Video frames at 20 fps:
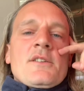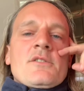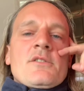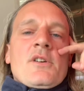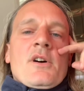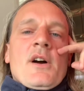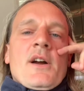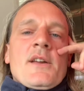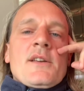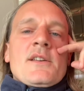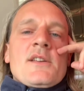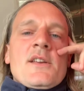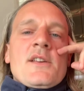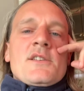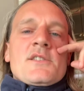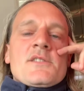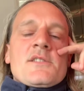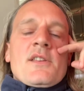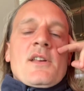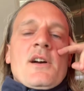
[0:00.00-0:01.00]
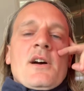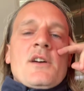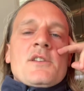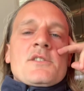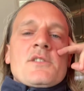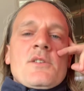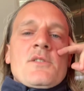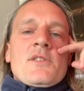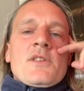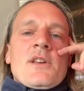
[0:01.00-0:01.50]
right, is that I
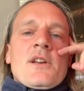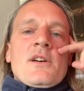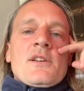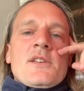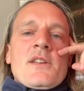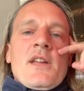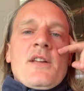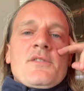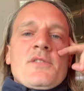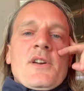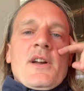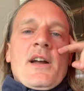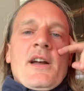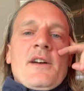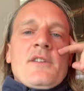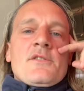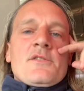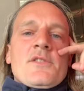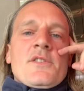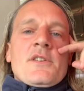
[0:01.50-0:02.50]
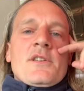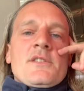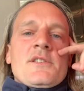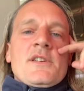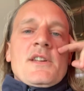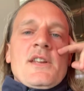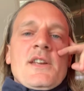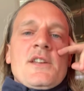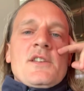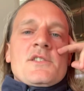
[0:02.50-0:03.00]
don't think I'd ever have the
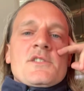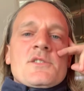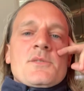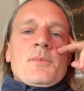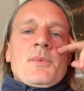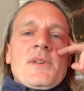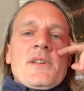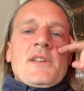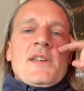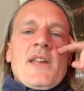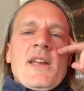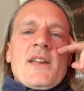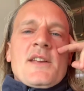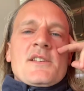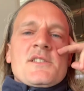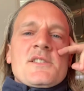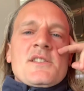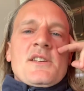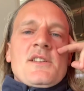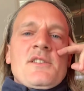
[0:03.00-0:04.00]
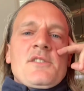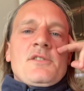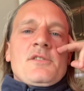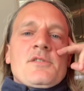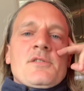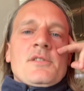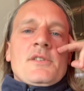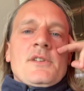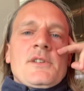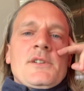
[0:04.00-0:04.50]
need to be
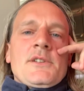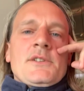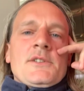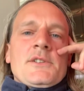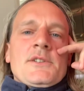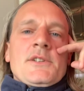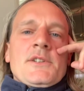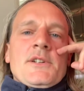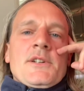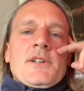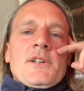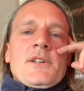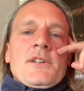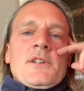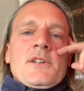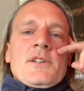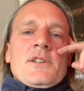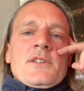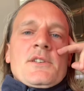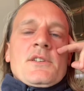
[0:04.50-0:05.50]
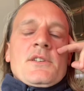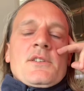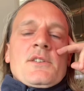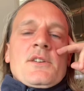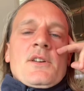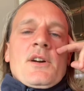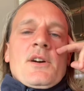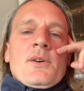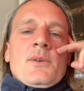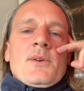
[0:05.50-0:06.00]
negative. You
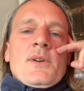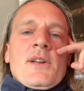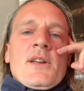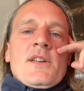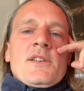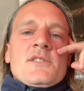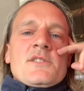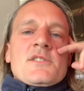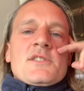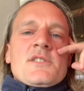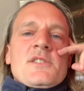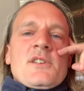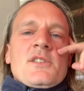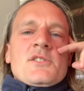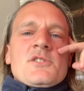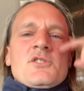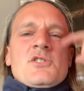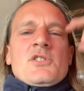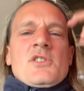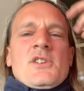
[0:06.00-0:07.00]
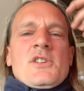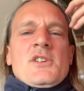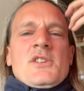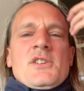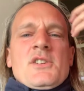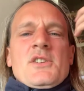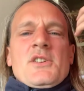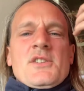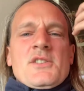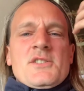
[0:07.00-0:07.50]
know, in such
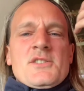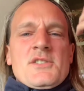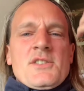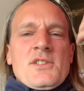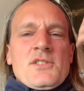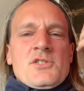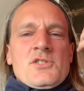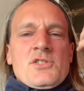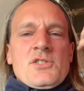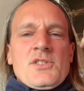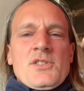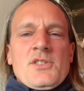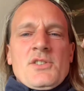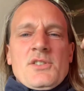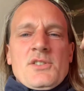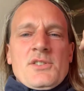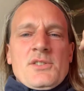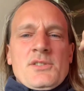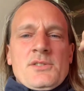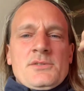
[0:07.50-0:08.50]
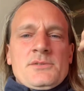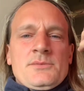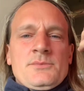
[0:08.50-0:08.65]
a such a